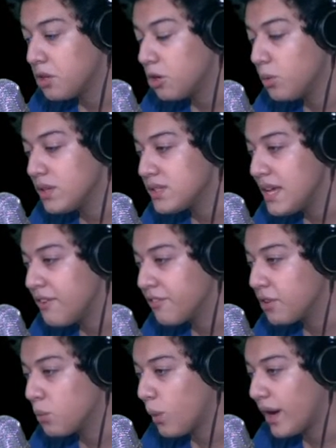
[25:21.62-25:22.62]
You know what? Save.
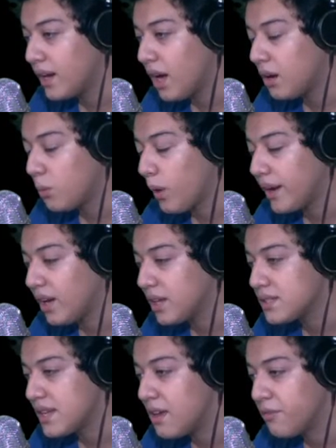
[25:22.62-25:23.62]
Why not? Why
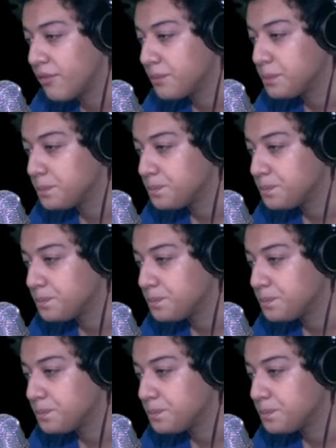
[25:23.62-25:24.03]
not save?